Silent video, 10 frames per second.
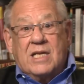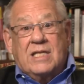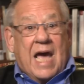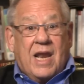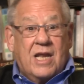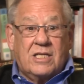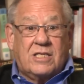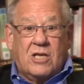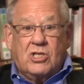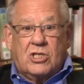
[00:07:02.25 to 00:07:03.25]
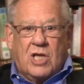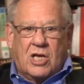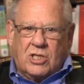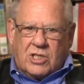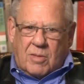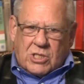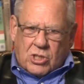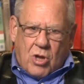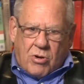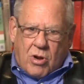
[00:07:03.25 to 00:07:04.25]
did that, I did such and such, and somebody
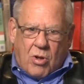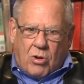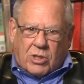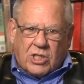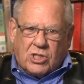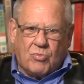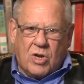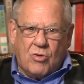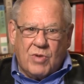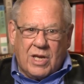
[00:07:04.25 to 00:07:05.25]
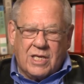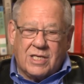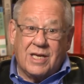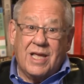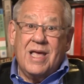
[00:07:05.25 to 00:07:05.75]
says, no, no, no, look, this is what you really did.